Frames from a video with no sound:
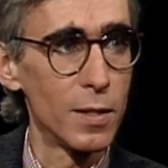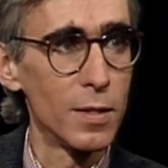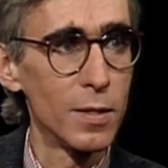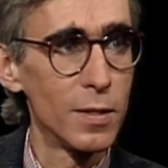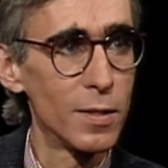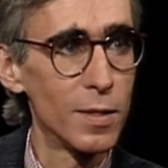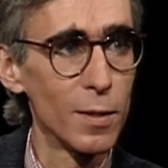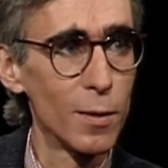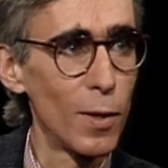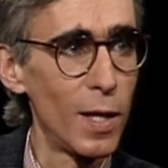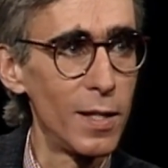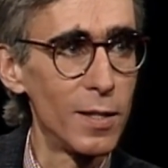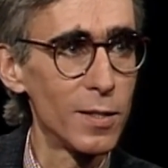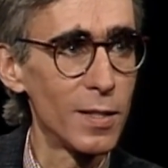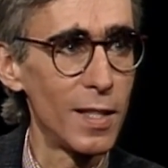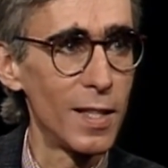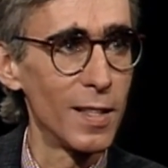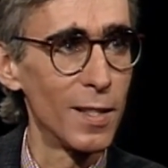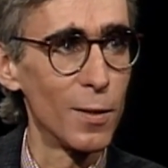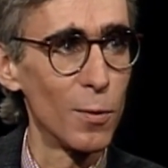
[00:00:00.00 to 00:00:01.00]
This is the
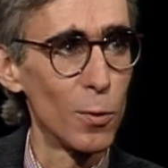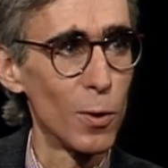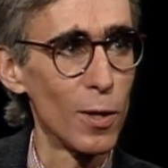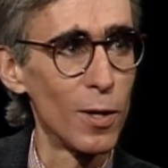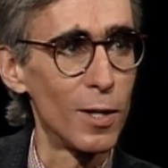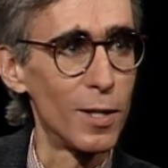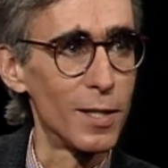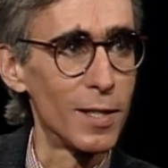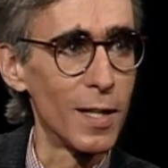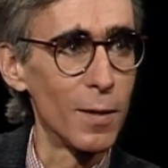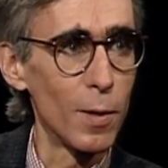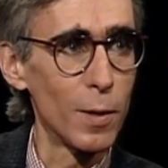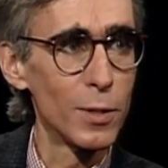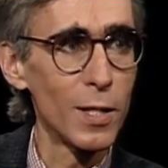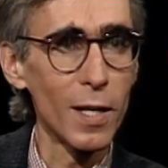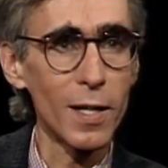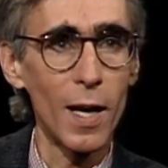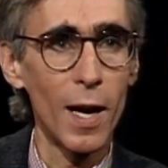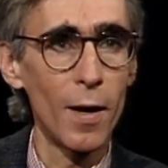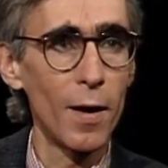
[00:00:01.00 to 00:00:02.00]
greatest thing in the world. It
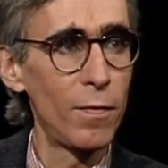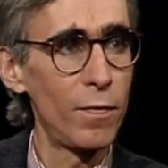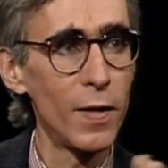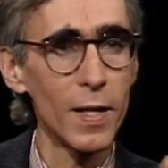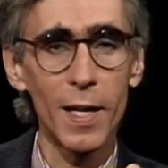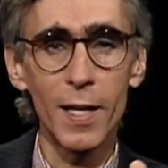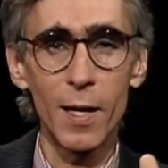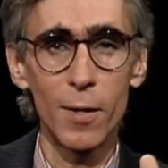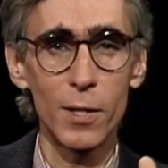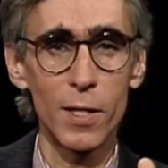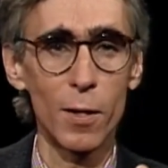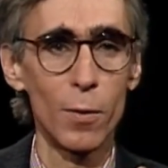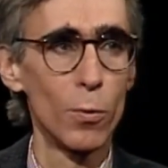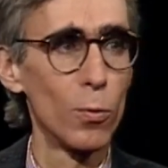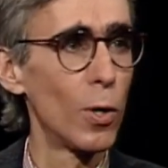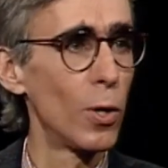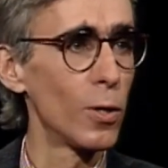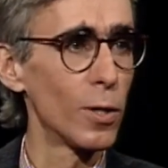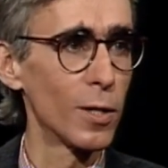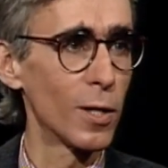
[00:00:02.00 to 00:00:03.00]
was like, I felt like I was on a
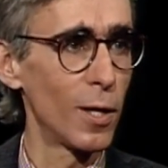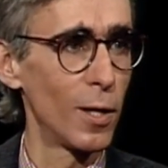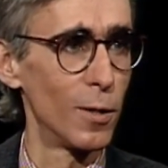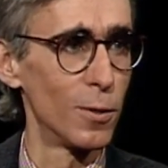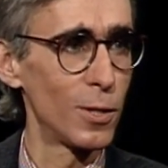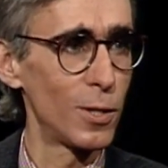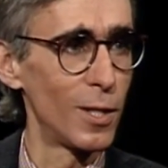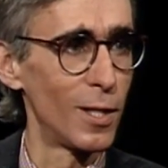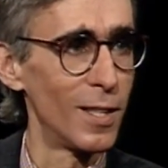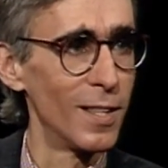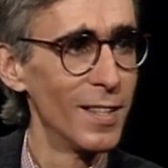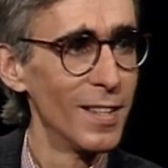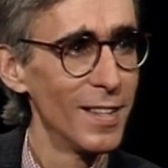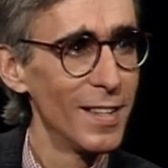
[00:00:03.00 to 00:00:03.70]
roller coaster.